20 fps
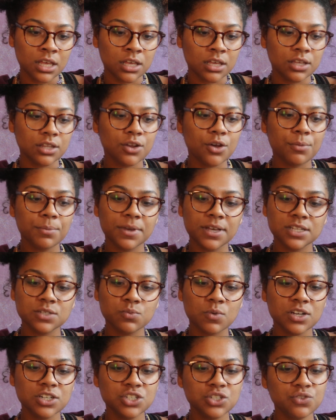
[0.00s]
You know, because
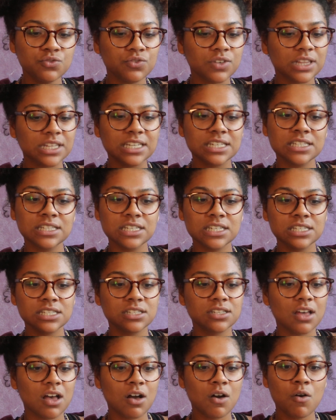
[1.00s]
once you release
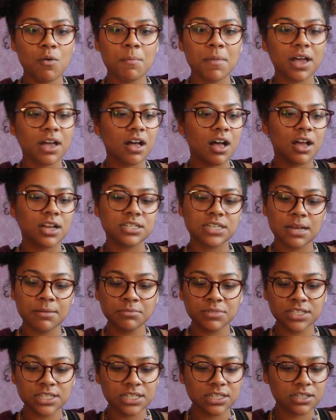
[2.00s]
this, oh my gosh,
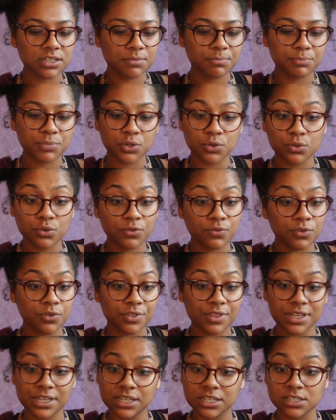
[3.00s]
I'm seeing beautiful
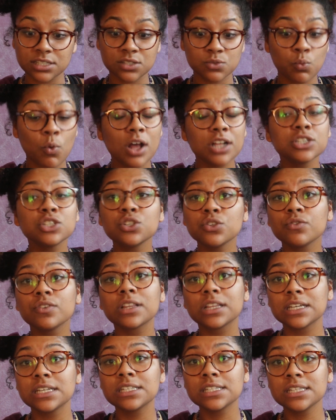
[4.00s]
things. Once you
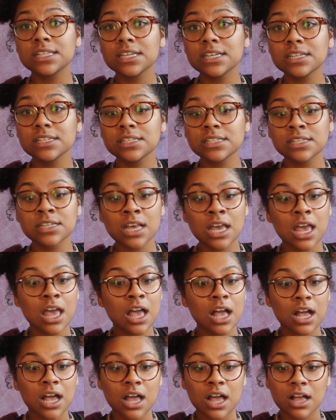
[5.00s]
release this,
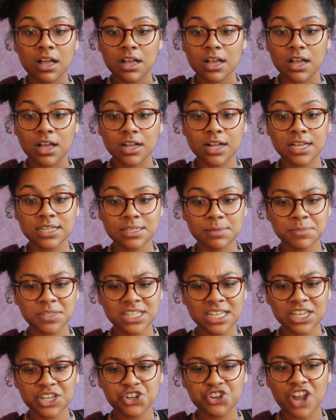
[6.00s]
because I'm
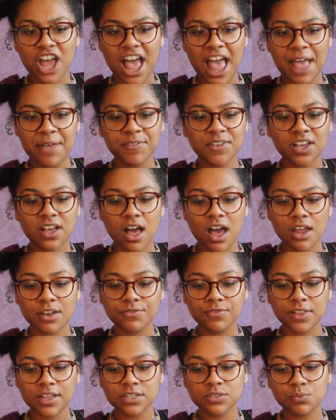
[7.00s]
seeing you're not having
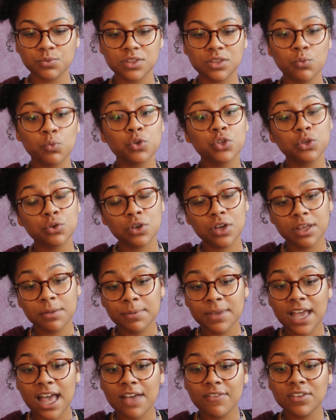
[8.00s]
conflict with, well, you could
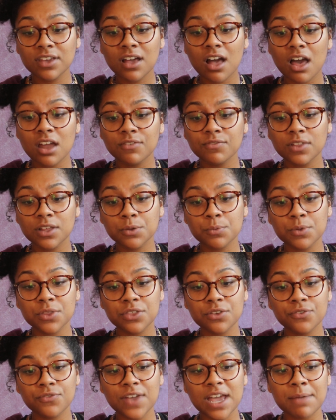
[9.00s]
be having conflict with
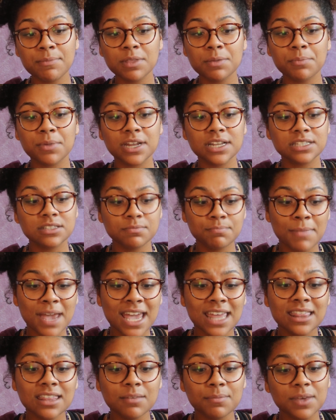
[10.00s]
your family, but it's
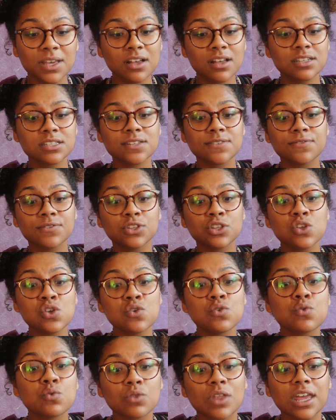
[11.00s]
mainly because of
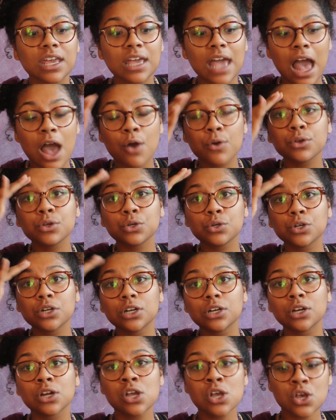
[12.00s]
you, like how
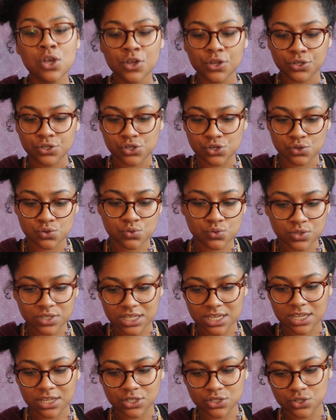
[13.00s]
you're
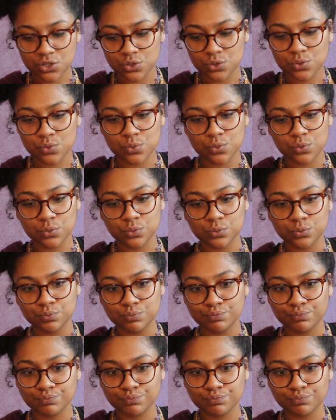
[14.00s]
choosing to